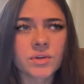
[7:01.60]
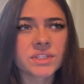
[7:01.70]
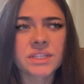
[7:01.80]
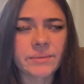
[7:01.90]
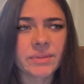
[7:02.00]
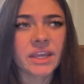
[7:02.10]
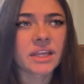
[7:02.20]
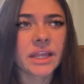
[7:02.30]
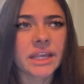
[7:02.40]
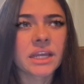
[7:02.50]
something.
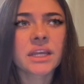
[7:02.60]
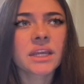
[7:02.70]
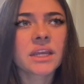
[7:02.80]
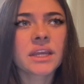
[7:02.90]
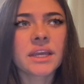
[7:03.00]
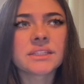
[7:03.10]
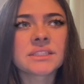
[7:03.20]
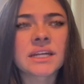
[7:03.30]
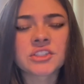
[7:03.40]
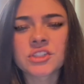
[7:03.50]
Like, it's
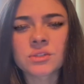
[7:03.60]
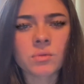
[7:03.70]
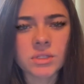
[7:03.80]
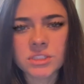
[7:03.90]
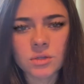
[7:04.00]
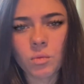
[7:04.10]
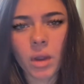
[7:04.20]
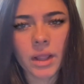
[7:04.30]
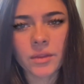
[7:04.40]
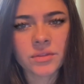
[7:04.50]
not just a once in a
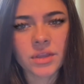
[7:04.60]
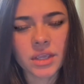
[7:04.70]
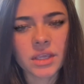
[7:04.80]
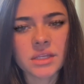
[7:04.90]
while thing.